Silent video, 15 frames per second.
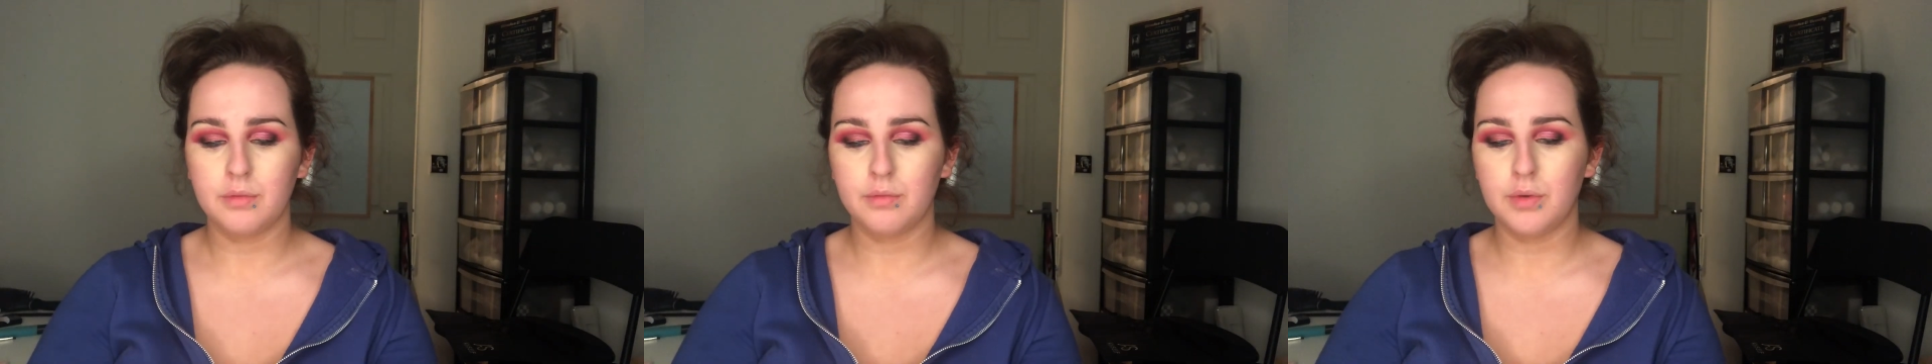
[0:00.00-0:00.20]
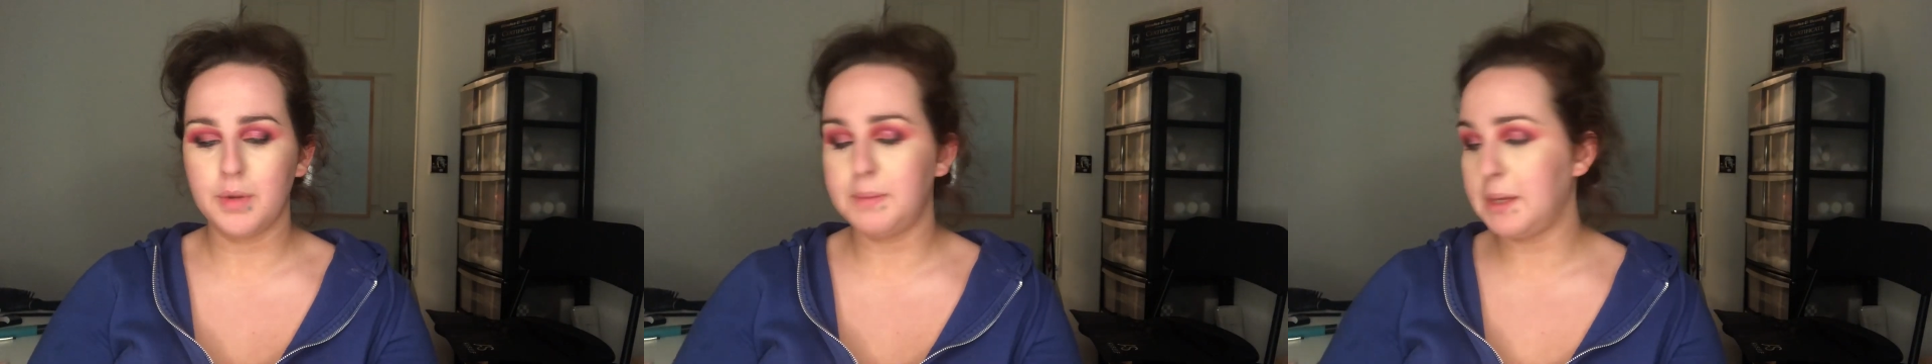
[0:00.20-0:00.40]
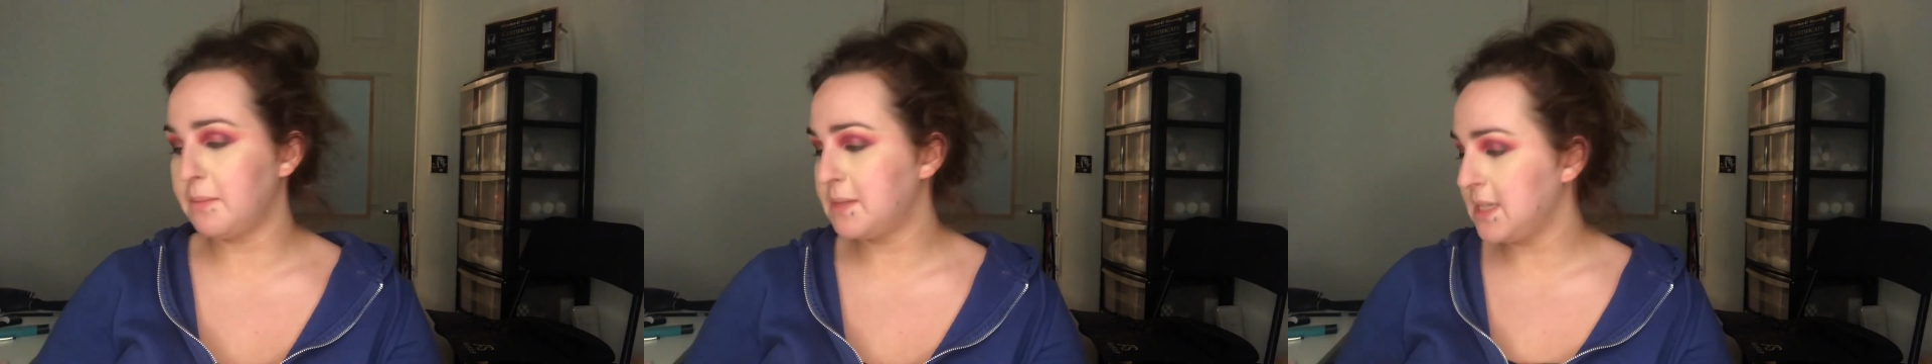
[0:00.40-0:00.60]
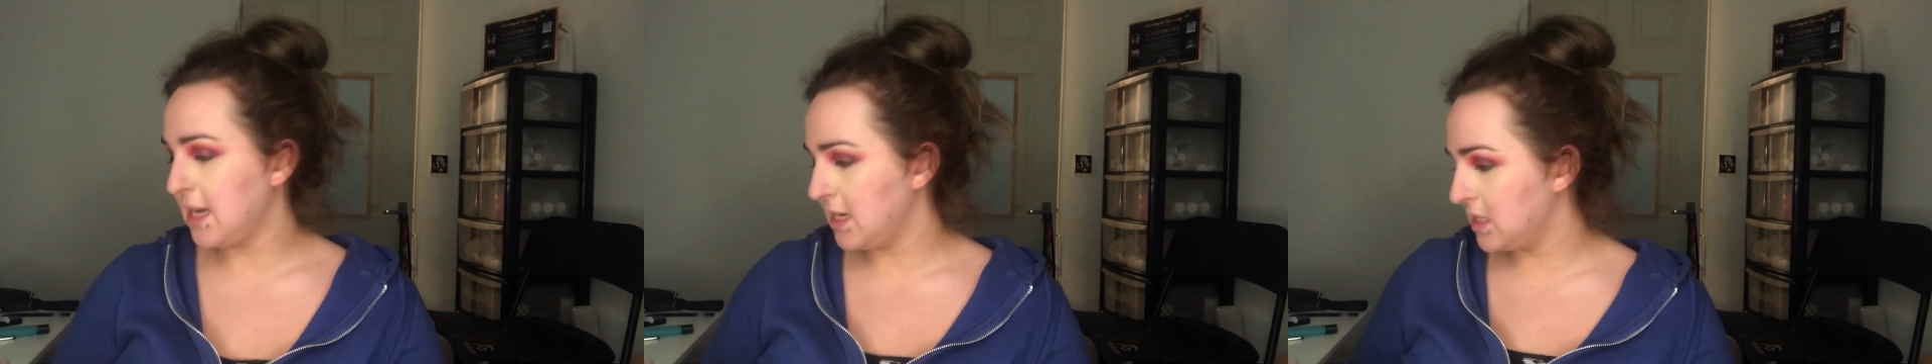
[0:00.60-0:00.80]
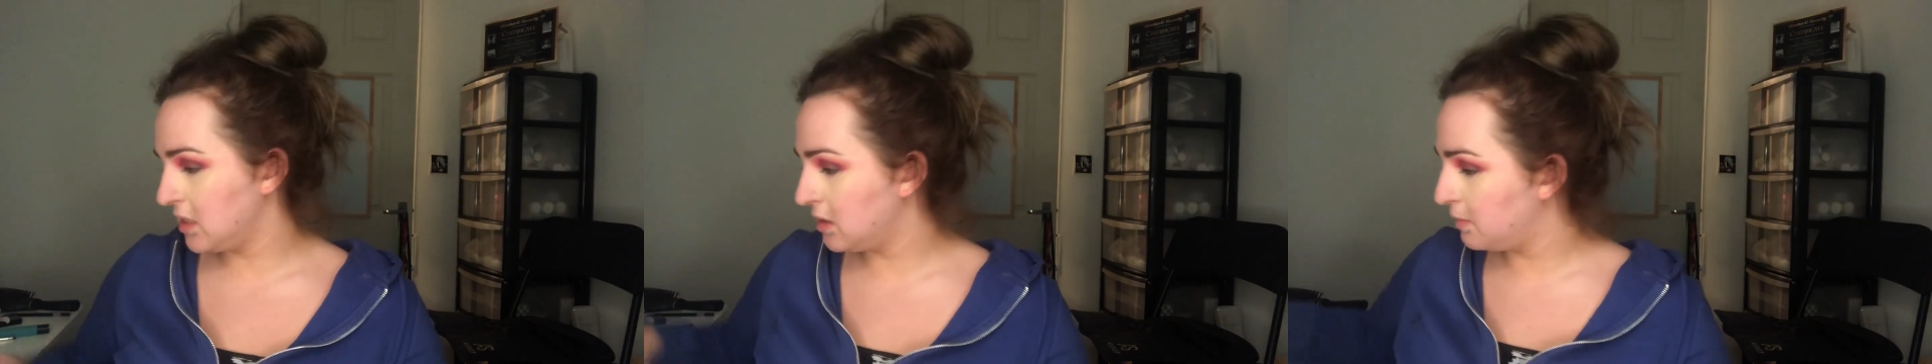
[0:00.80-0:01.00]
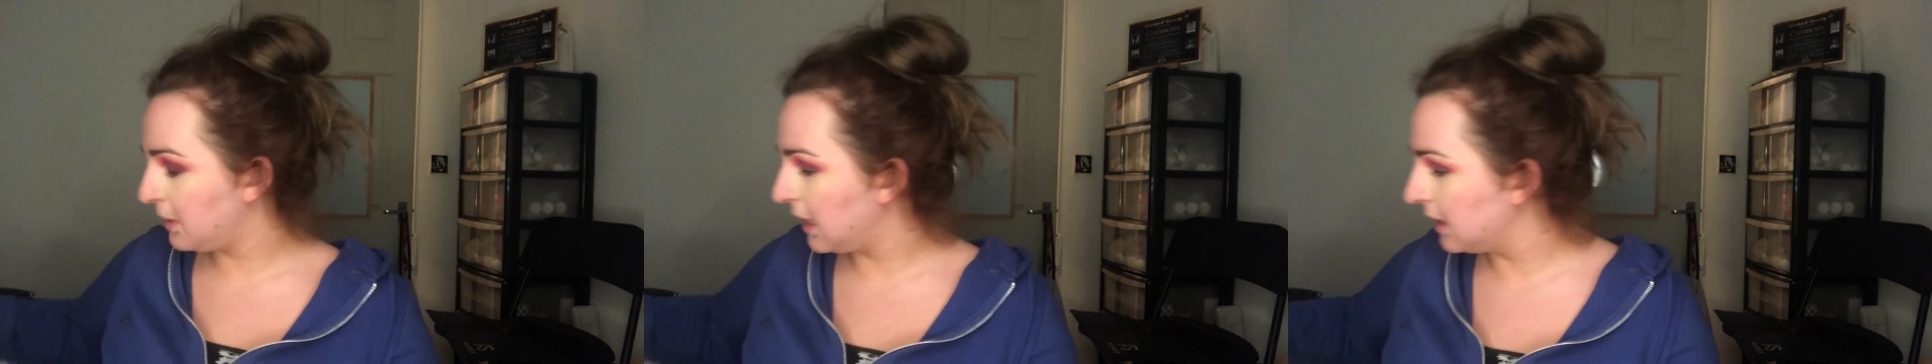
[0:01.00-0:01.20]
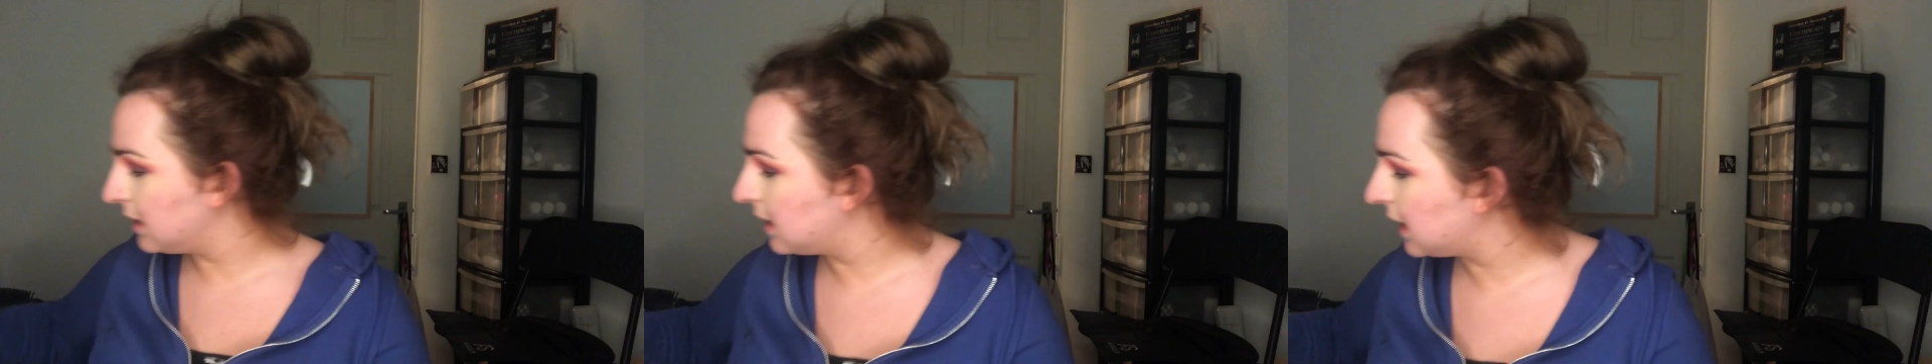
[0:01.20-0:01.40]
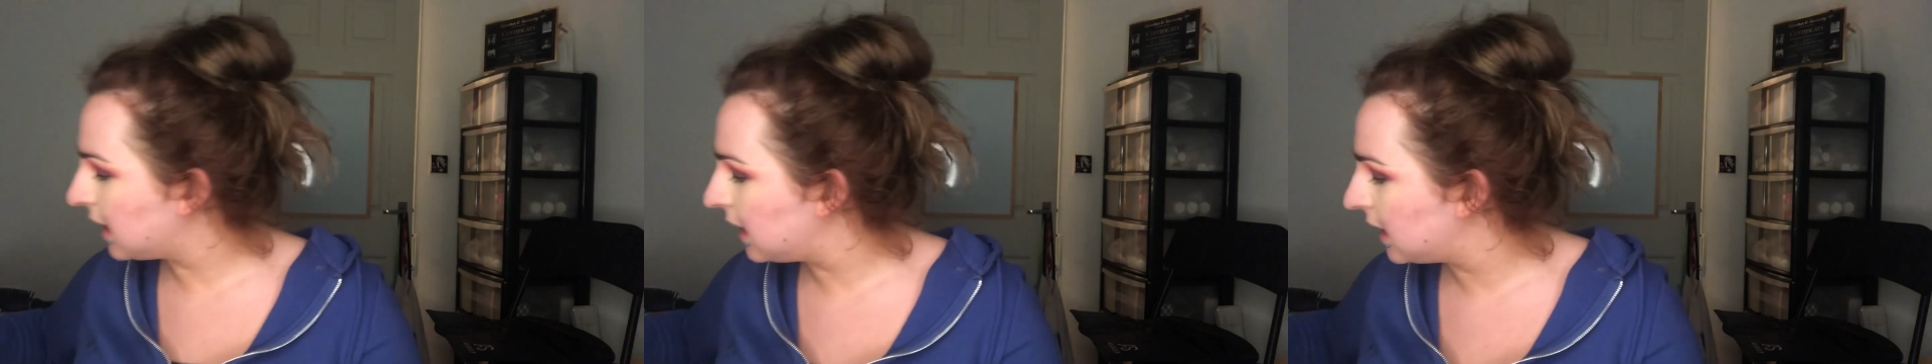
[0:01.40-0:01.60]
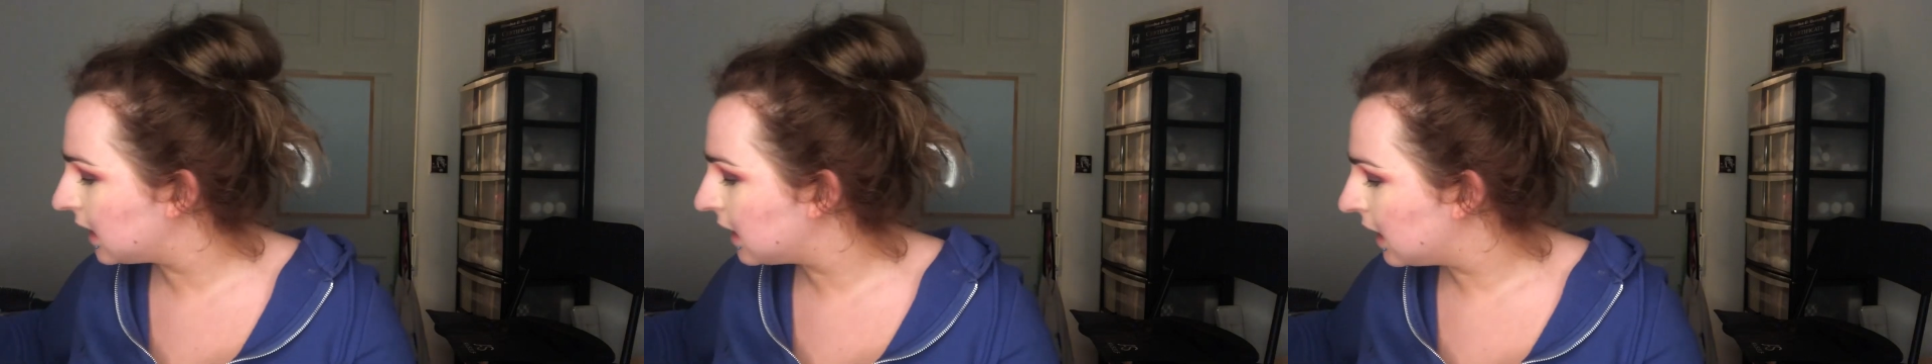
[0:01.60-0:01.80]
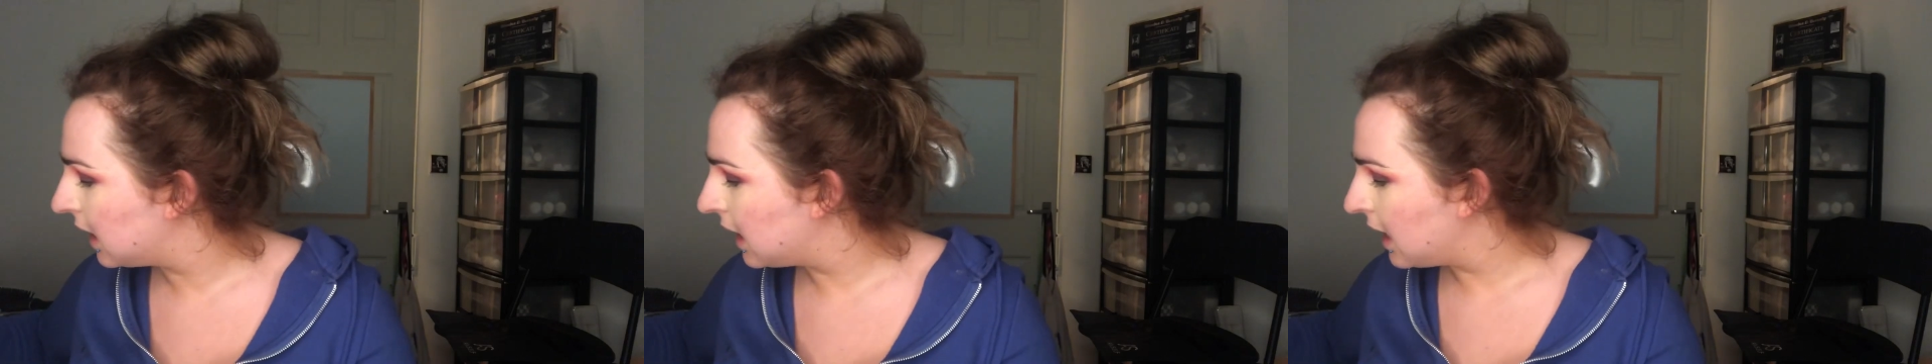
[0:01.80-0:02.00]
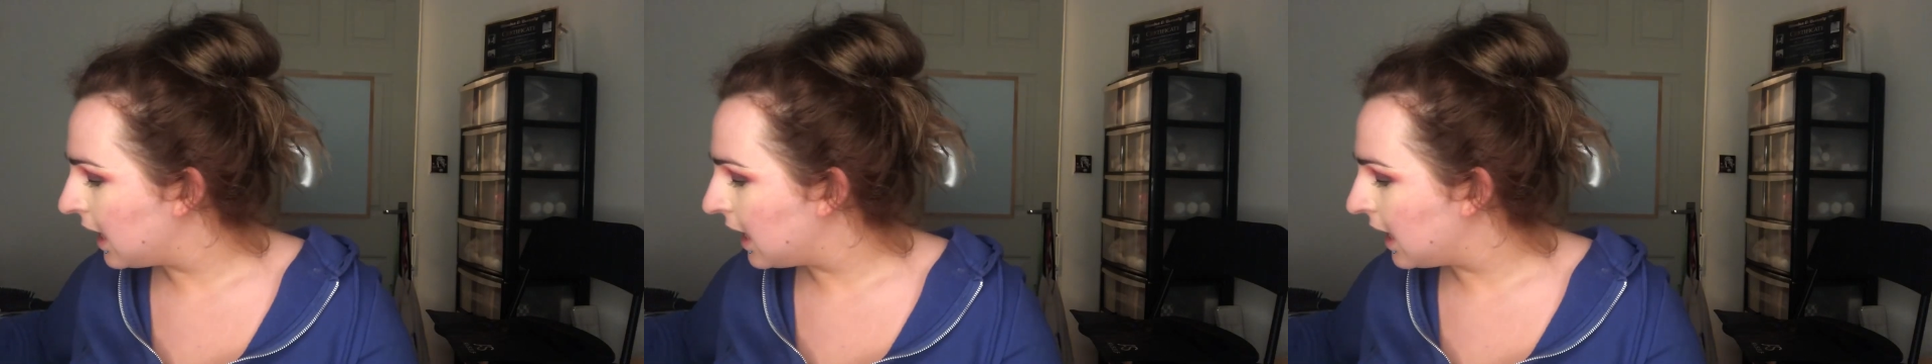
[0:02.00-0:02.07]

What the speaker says: Ruby Obsessions palette again,